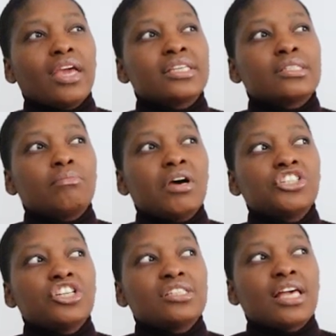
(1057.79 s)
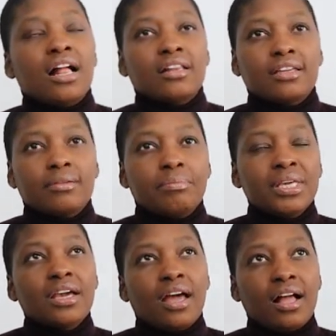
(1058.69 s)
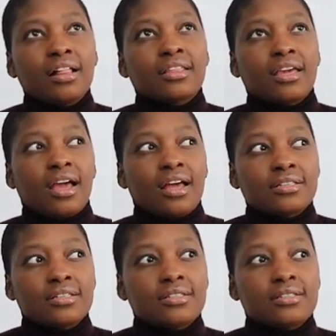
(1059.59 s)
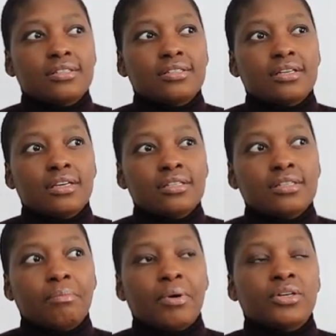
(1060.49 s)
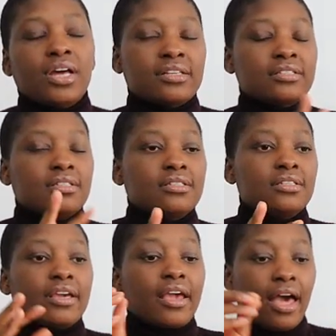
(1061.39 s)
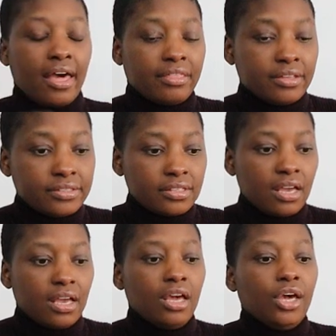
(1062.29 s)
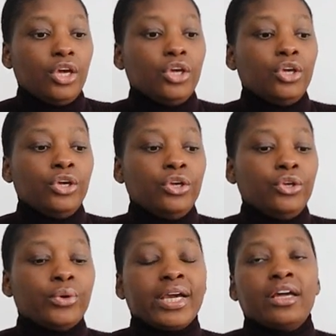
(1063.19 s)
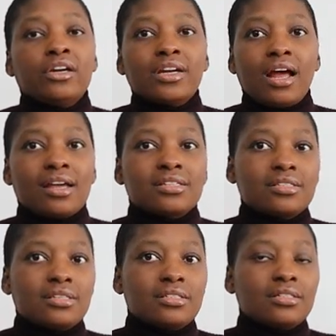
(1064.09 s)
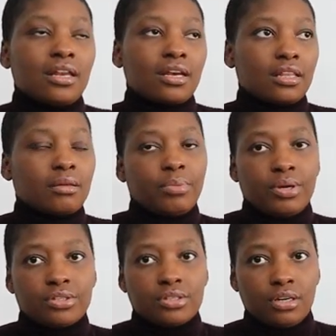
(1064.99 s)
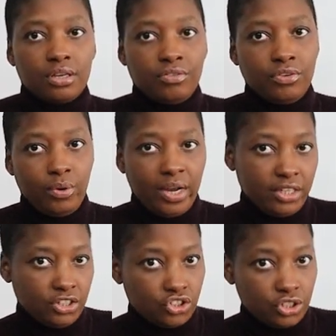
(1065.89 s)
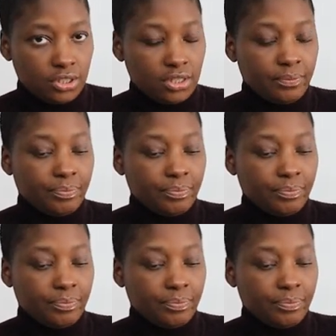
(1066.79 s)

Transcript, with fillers: as much as health, being a healthcare assistant is about assisting others, you cannot assist another person if you are injured.